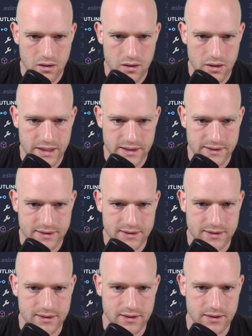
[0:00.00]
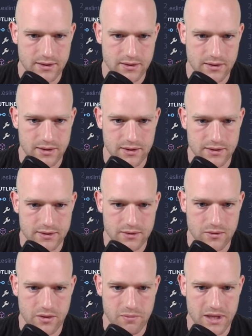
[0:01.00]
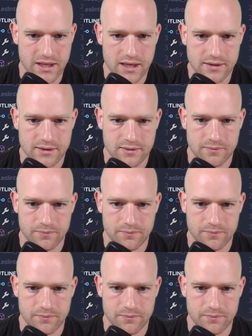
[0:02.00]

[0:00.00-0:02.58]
Yes, sorry about that.